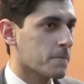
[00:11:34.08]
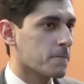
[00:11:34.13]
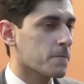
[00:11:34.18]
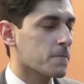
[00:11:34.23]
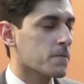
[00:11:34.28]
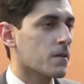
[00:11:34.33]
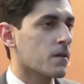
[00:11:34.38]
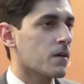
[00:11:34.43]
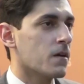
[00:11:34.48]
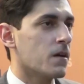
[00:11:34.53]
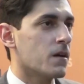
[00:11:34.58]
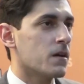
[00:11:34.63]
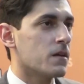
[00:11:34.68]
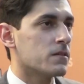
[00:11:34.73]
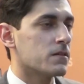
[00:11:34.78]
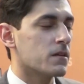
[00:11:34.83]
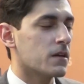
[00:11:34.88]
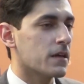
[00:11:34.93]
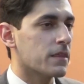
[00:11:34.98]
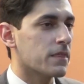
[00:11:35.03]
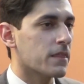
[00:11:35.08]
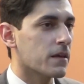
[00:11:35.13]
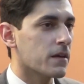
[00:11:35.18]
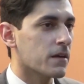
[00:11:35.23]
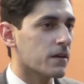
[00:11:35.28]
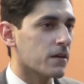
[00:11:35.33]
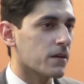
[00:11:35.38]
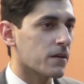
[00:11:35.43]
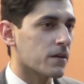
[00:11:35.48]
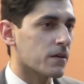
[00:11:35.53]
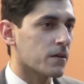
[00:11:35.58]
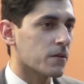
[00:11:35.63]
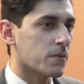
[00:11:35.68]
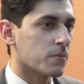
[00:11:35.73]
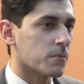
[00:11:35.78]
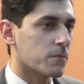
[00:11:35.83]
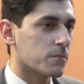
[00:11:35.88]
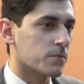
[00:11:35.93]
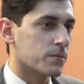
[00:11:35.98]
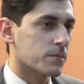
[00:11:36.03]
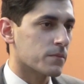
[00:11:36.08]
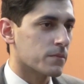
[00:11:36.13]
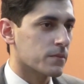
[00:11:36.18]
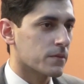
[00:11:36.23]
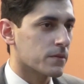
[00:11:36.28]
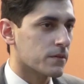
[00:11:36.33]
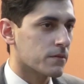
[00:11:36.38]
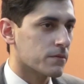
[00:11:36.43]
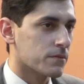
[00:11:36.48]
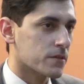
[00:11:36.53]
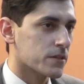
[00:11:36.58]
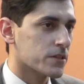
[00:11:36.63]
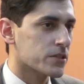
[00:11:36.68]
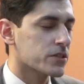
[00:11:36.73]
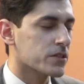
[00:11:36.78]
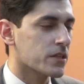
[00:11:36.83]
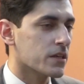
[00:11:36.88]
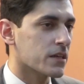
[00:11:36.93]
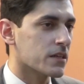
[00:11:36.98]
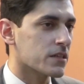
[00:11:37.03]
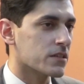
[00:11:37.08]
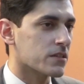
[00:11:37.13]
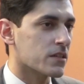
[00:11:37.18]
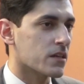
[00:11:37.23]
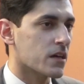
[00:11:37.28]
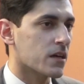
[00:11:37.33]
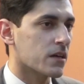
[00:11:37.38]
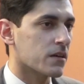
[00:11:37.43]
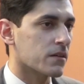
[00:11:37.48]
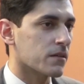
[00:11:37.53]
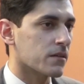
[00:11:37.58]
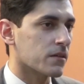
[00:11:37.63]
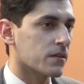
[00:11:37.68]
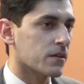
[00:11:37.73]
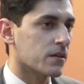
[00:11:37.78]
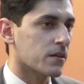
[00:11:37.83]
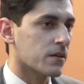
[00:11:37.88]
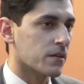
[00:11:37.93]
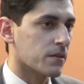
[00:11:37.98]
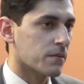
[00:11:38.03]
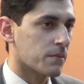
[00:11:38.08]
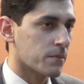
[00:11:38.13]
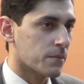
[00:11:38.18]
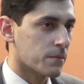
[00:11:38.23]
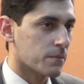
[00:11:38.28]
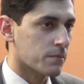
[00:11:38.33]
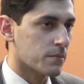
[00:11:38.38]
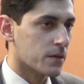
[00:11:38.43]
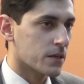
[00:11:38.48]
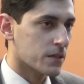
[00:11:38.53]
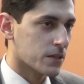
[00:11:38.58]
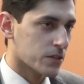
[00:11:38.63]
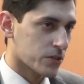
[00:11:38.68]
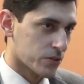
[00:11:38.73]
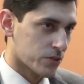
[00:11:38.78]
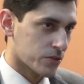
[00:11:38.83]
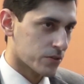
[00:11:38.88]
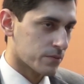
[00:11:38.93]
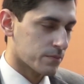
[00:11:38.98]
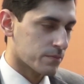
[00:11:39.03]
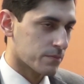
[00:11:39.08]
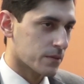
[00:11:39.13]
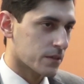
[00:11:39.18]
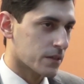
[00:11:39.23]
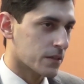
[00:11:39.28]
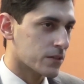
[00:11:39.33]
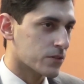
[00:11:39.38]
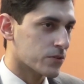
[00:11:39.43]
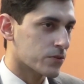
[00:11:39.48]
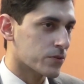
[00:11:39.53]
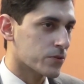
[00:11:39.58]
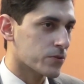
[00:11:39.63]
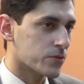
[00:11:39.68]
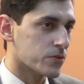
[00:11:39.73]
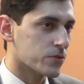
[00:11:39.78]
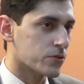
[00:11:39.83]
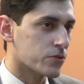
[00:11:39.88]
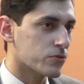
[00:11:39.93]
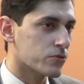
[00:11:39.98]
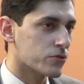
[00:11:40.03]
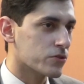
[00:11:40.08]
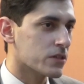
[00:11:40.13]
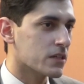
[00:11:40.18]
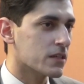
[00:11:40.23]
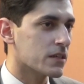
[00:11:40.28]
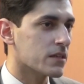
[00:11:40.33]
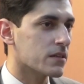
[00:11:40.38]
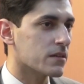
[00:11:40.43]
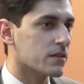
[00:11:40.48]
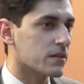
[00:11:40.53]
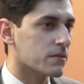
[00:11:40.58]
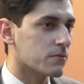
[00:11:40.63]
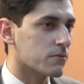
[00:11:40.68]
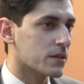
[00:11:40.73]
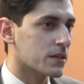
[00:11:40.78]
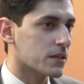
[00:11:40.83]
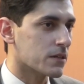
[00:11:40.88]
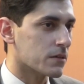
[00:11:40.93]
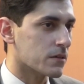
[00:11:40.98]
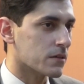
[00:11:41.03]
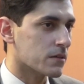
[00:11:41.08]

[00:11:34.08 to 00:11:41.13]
I think the first thing is that because it's usually when